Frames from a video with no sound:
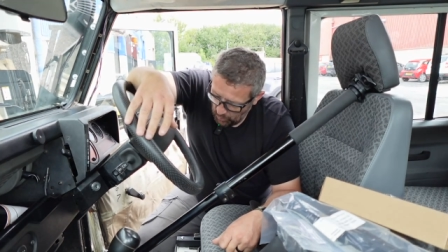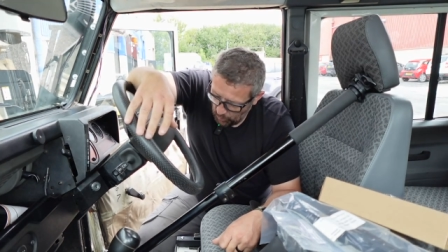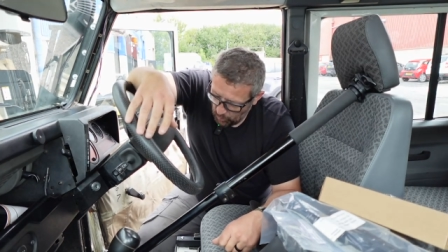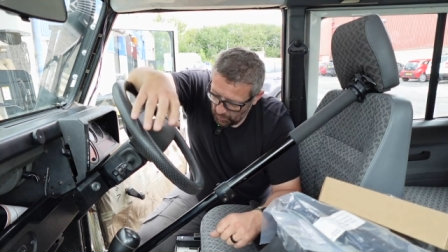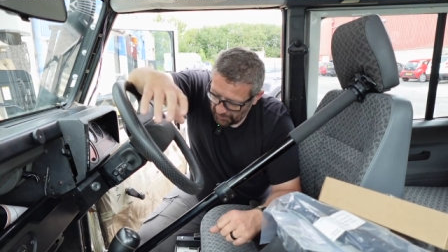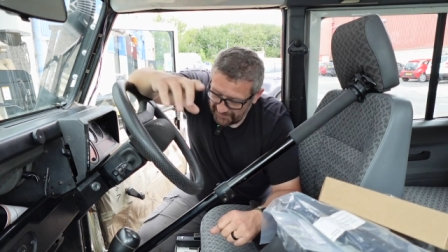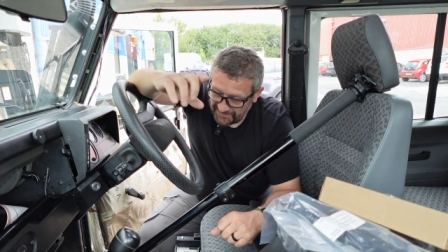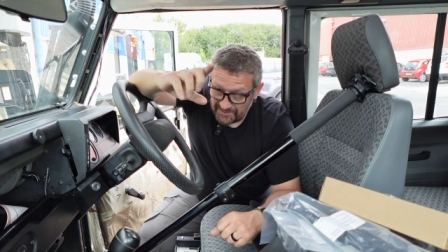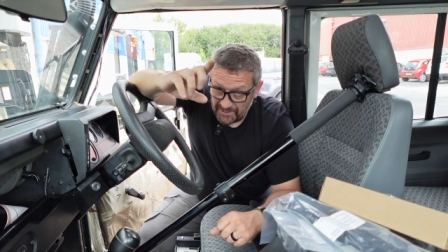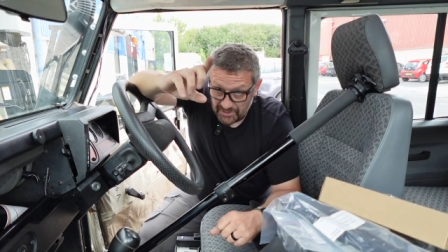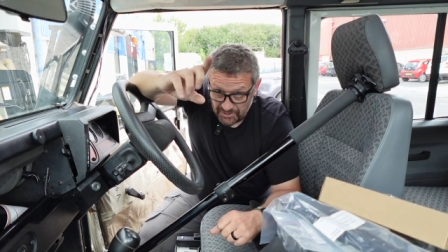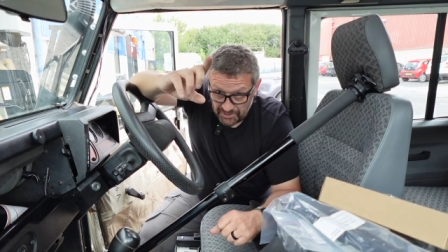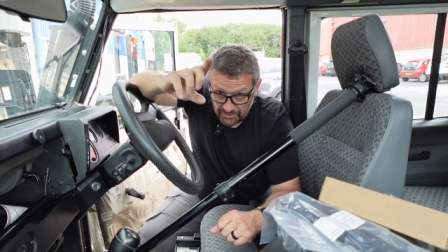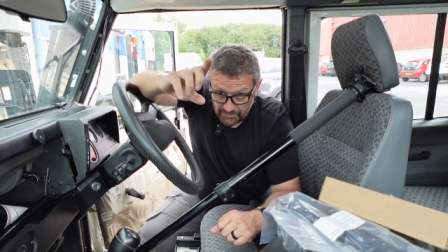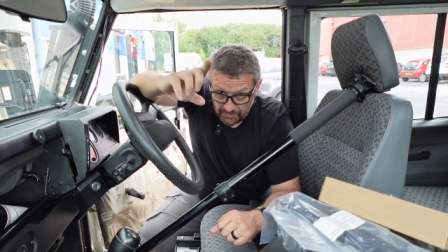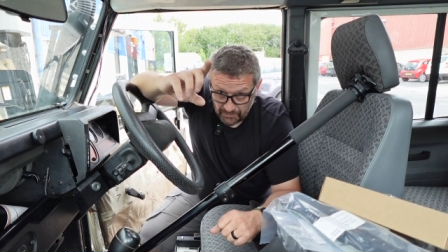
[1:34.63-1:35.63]
one
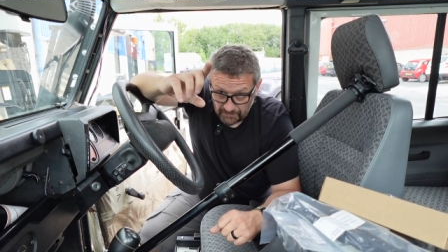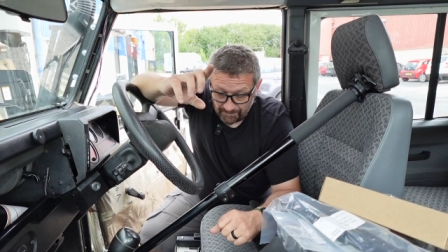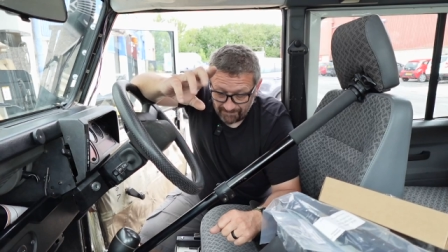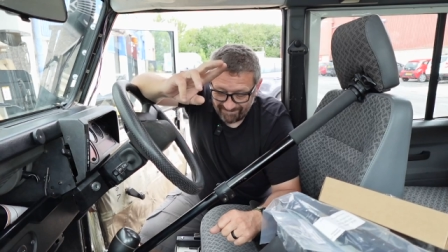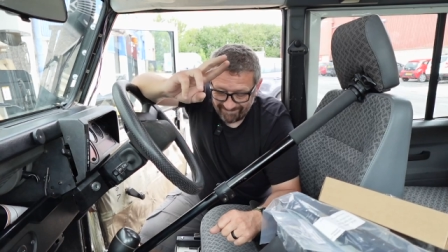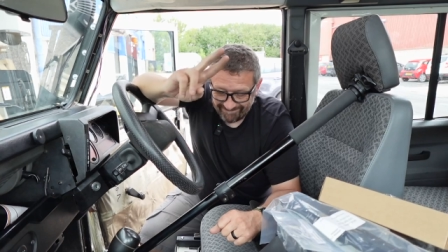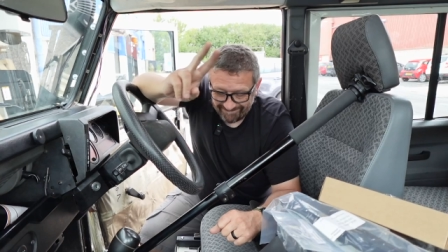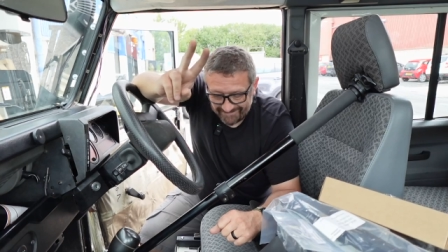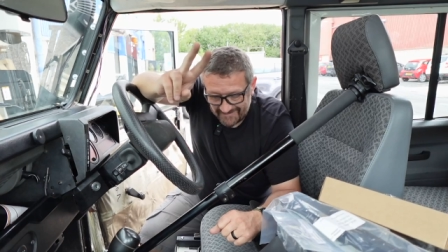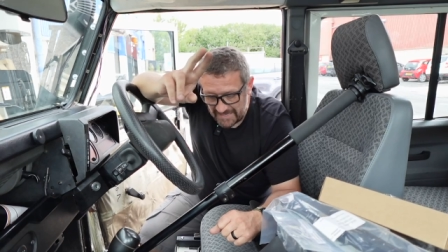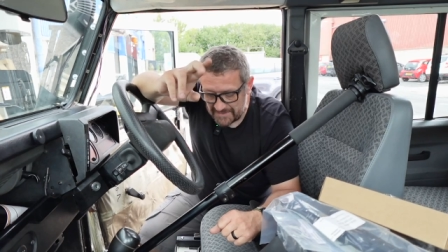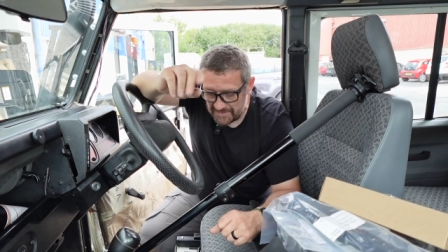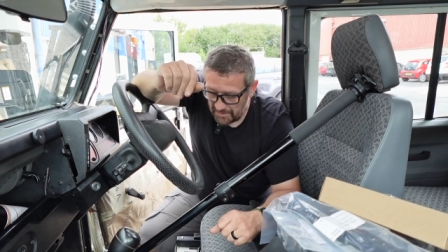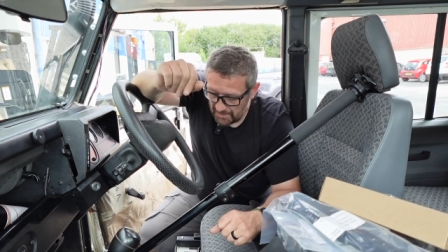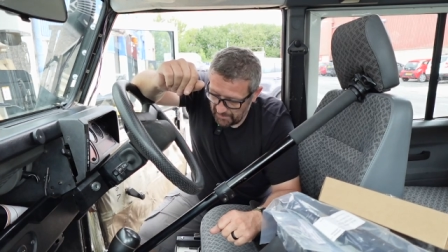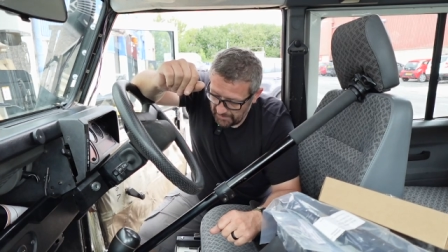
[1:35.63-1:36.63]
additional, mm,
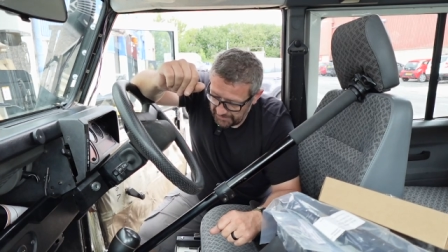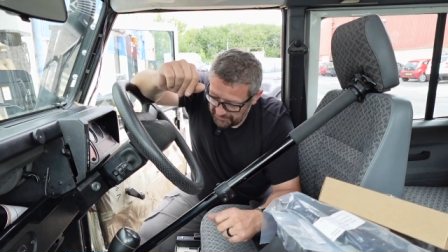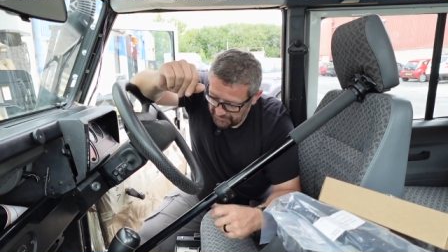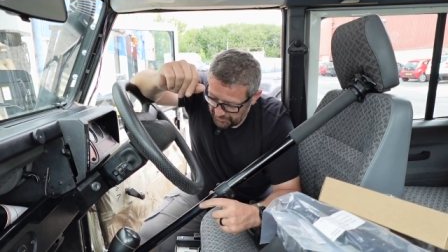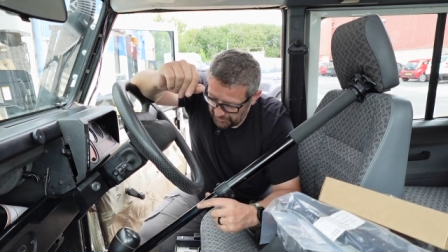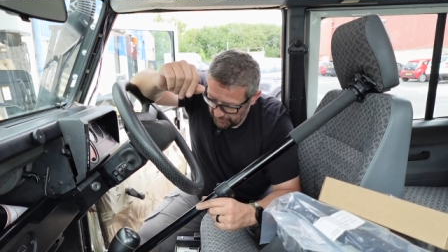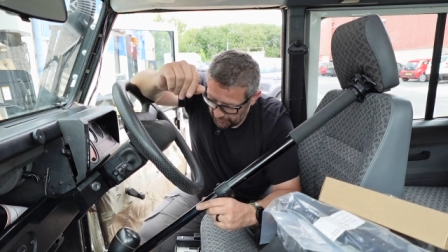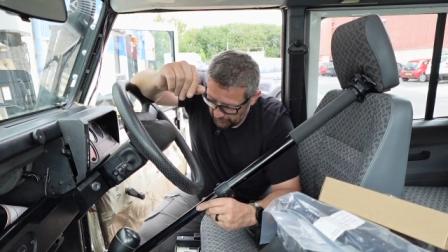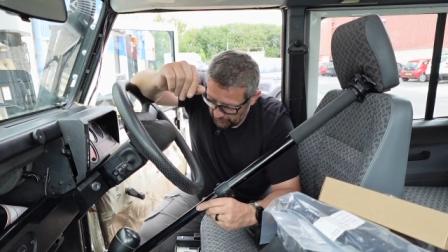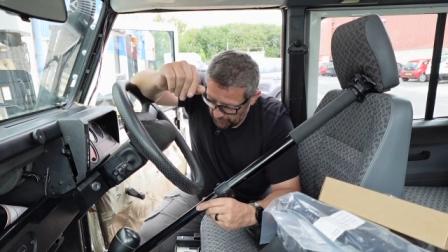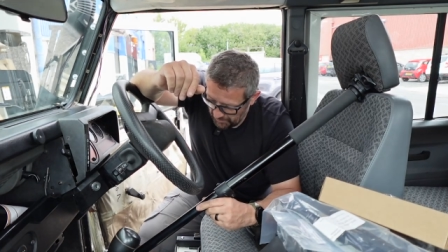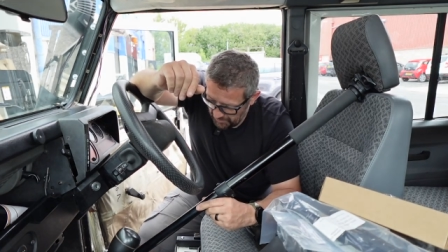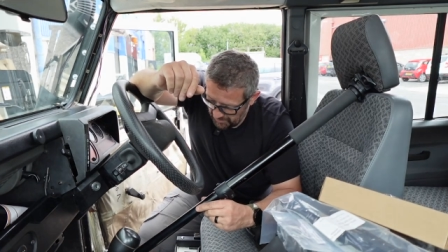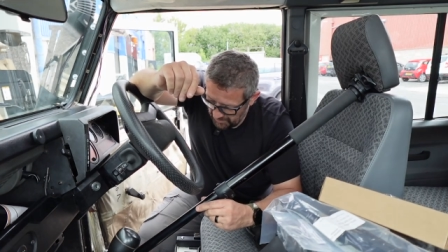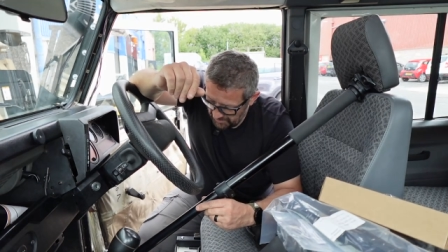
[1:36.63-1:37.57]
that's a lie, two